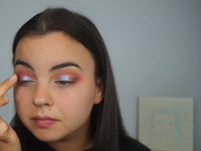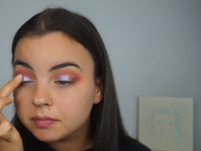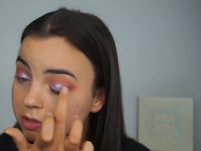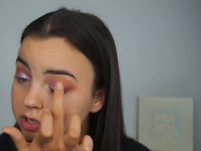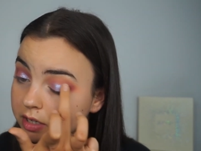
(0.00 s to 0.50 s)

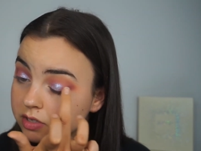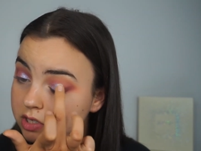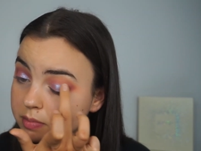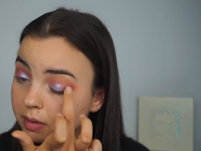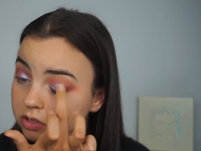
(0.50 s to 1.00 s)
I'm also going to
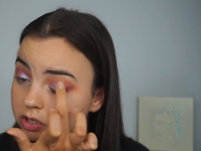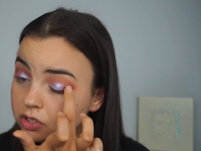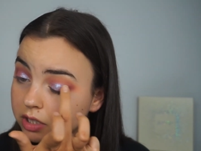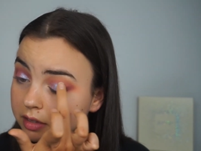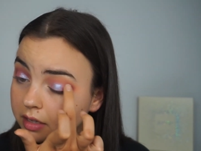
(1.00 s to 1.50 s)
smudge it
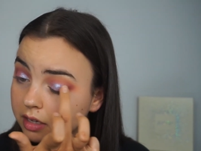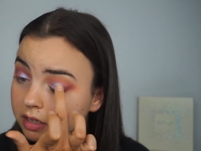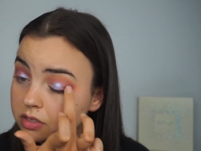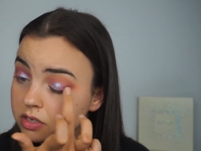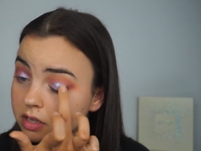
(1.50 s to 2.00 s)
gently
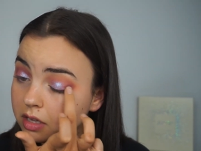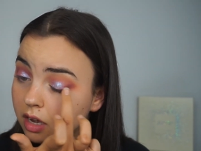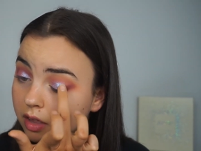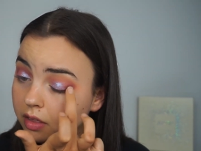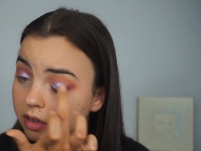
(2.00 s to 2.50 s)
into the
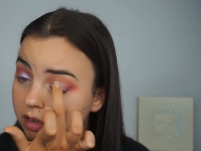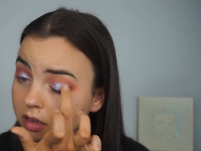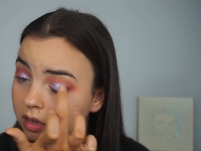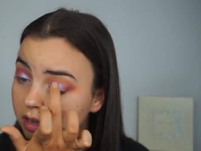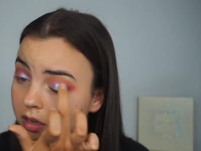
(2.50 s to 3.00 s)
other
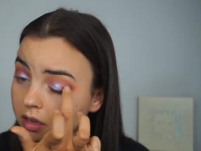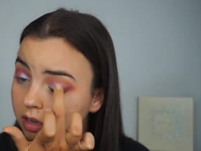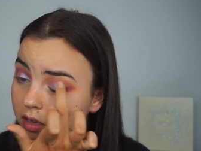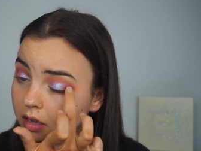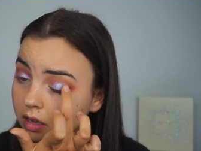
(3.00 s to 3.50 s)

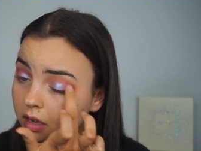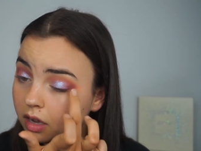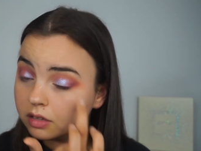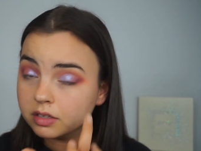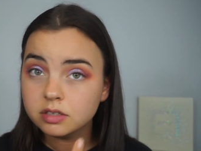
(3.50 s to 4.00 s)

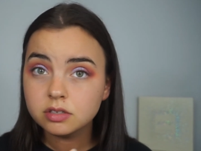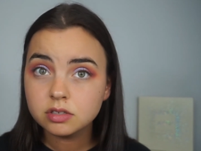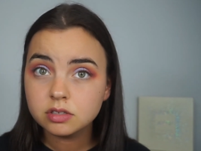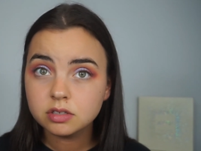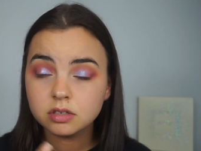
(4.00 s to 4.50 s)

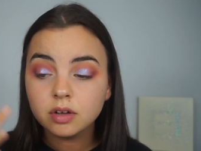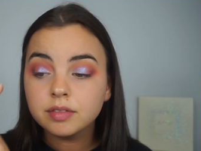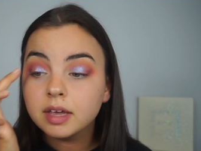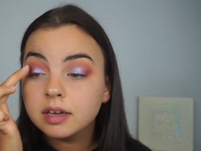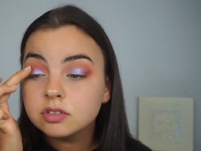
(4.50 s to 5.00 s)
colors on
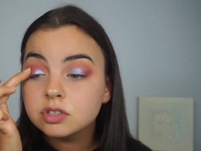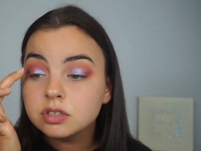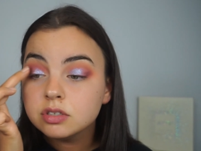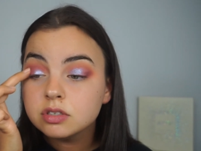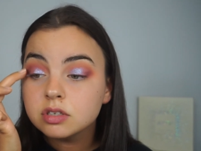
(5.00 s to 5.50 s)
the
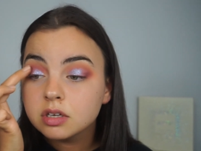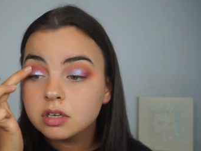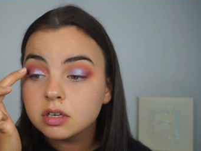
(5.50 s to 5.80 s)
edges.